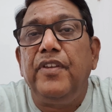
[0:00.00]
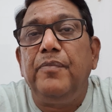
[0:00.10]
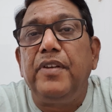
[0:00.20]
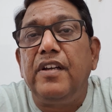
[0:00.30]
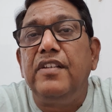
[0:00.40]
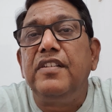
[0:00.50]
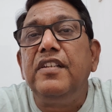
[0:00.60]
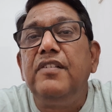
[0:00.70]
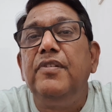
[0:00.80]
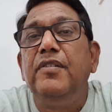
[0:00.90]
because
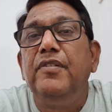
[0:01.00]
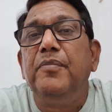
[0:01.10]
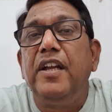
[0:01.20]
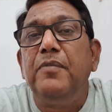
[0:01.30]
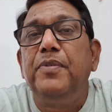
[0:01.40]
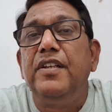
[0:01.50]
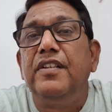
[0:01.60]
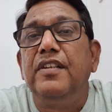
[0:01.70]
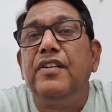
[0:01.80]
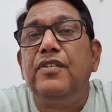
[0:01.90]
it will be my
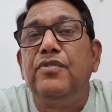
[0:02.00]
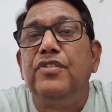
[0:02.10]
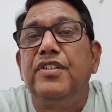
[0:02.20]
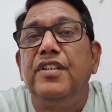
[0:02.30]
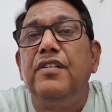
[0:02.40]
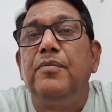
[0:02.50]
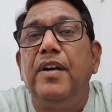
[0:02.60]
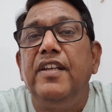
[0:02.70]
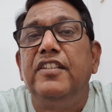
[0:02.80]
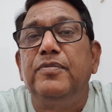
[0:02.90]
pleasure to share
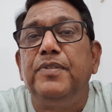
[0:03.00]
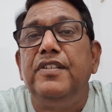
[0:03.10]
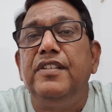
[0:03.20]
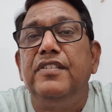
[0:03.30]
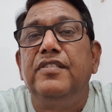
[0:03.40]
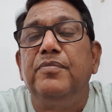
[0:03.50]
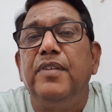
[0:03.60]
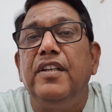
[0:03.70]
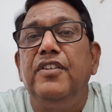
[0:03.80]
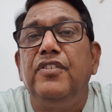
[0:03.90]
my experience,
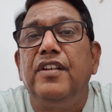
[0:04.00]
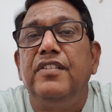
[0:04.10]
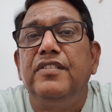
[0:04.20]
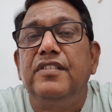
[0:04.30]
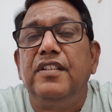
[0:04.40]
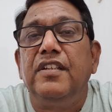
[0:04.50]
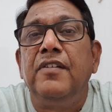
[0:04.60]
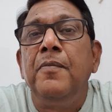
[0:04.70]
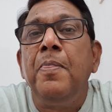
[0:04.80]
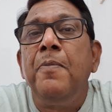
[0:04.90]
my, you can say,
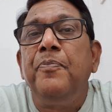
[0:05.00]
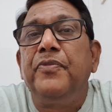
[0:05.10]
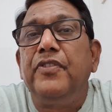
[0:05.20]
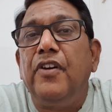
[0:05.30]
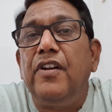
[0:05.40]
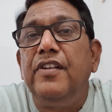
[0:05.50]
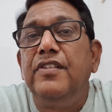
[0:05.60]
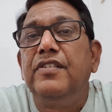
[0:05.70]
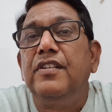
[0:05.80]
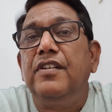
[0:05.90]

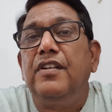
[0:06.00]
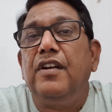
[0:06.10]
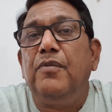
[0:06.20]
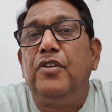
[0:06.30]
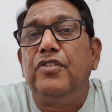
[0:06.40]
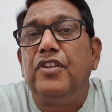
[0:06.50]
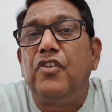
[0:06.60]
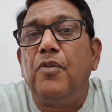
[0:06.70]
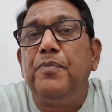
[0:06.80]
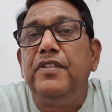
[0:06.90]
knowledge about the
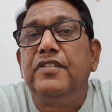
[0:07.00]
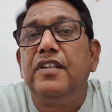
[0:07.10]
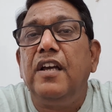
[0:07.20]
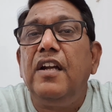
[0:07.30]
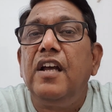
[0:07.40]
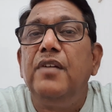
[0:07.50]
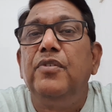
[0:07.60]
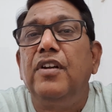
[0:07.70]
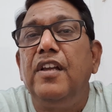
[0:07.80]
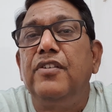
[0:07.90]
topics, and I
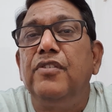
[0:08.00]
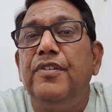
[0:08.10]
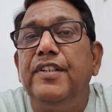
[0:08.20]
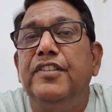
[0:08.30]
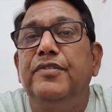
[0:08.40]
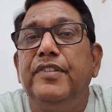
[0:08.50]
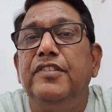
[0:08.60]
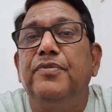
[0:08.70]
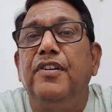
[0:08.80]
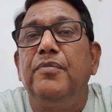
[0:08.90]
would like to have a response
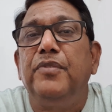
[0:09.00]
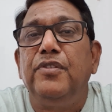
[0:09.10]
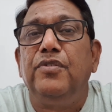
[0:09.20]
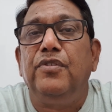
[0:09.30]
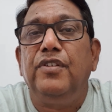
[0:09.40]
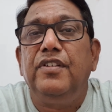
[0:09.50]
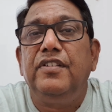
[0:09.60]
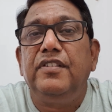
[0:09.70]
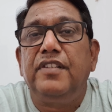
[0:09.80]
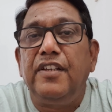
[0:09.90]
from you.
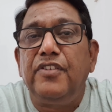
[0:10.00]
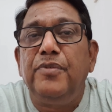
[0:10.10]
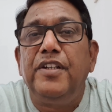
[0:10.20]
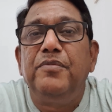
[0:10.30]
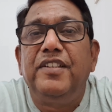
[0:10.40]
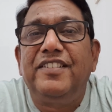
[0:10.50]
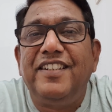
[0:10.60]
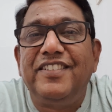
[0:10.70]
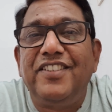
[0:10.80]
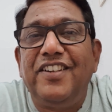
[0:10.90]
Thank you very much.
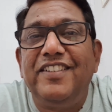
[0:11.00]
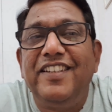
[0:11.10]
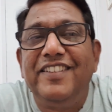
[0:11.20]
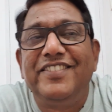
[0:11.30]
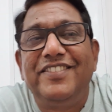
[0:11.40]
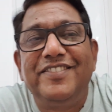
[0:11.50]
Thanks.